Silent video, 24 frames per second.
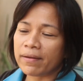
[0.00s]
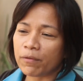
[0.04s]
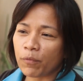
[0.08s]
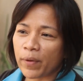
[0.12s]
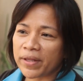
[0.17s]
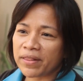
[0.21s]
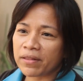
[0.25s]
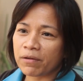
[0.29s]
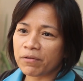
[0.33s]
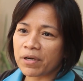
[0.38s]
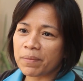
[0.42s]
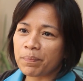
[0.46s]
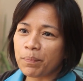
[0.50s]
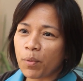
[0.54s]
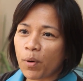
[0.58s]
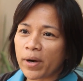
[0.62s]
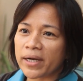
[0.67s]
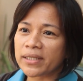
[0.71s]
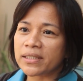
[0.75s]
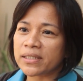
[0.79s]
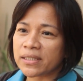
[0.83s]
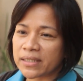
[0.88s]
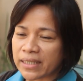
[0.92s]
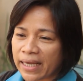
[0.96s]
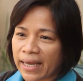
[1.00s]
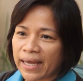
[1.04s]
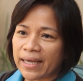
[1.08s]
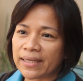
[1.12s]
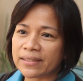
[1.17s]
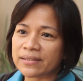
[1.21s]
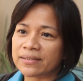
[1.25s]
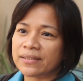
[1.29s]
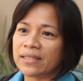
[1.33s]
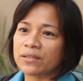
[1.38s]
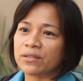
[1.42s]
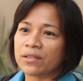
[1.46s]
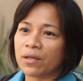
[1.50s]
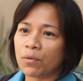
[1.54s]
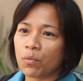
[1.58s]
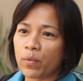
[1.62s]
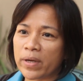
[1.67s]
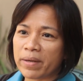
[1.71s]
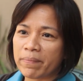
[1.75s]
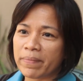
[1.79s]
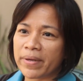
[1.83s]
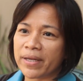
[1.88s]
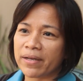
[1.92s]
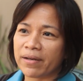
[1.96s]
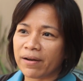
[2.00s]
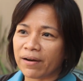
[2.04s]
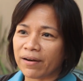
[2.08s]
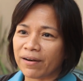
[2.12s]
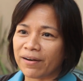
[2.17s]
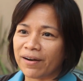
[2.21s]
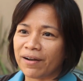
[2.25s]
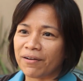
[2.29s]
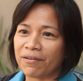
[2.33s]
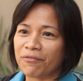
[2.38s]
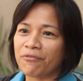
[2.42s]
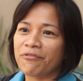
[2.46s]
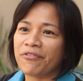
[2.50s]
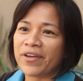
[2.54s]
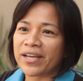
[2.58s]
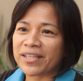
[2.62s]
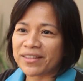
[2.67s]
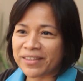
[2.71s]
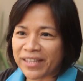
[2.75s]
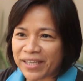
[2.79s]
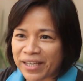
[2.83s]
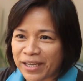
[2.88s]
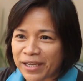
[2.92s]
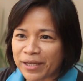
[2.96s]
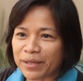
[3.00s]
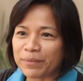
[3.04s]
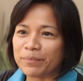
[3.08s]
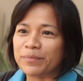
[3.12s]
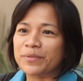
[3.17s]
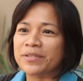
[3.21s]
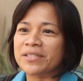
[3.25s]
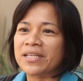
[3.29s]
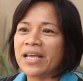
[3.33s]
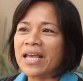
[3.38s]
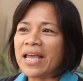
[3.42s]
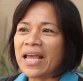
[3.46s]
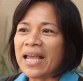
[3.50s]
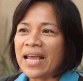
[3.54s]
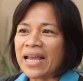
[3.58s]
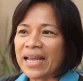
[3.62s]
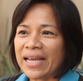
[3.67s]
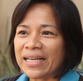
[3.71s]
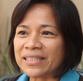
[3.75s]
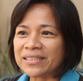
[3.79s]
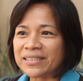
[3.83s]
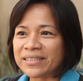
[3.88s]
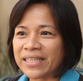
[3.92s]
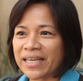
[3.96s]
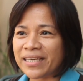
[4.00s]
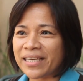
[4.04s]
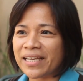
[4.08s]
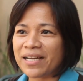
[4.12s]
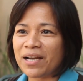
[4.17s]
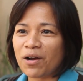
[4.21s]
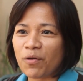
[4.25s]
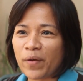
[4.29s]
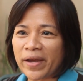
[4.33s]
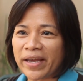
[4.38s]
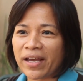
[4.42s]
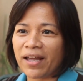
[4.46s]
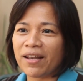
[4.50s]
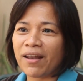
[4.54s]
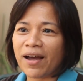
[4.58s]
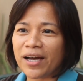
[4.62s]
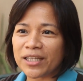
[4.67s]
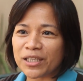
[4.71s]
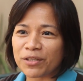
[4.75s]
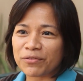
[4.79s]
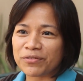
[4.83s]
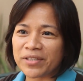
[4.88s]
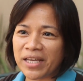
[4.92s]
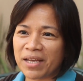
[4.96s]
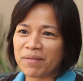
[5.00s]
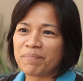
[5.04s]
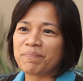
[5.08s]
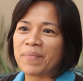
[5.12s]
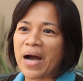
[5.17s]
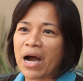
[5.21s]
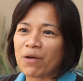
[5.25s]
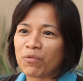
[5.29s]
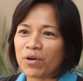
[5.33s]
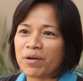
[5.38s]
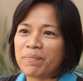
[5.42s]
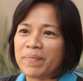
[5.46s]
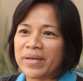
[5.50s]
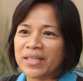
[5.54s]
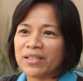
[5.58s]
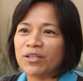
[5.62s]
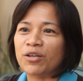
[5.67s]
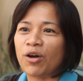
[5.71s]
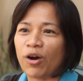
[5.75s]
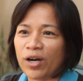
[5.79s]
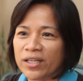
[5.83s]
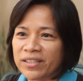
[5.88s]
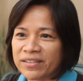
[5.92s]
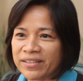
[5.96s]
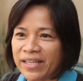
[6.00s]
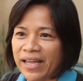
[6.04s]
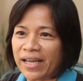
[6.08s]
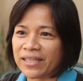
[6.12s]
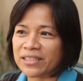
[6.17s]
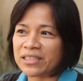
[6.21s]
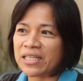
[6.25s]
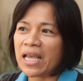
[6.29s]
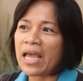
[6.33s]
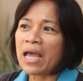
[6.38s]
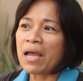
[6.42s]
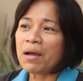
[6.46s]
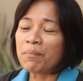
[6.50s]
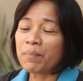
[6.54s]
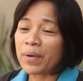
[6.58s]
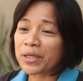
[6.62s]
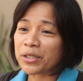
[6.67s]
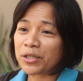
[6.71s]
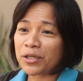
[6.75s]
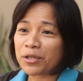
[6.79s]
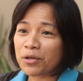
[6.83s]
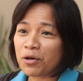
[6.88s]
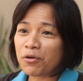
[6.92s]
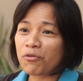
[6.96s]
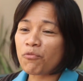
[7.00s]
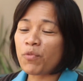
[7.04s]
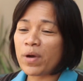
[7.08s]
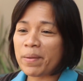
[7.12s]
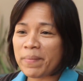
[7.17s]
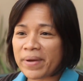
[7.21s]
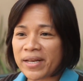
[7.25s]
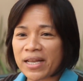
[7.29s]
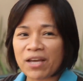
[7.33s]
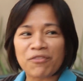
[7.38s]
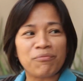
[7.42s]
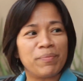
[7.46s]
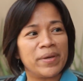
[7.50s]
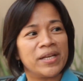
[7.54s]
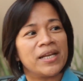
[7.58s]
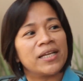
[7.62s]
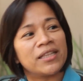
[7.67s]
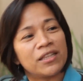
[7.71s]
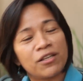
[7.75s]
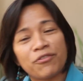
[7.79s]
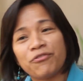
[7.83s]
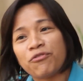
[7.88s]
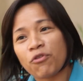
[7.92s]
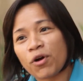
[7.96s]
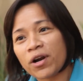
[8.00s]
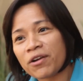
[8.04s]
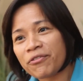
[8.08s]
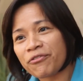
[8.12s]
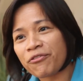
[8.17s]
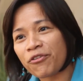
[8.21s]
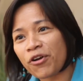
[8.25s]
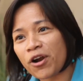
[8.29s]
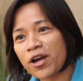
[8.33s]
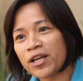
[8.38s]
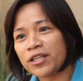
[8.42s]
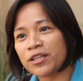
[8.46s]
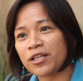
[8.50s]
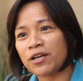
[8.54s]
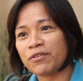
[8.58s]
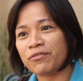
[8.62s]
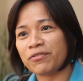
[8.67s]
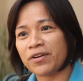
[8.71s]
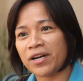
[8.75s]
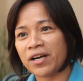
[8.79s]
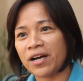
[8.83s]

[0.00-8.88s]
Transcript: When the report says that the women are victims, it's taking away a lot of the empowerment context. But you know, women have been at the forefront of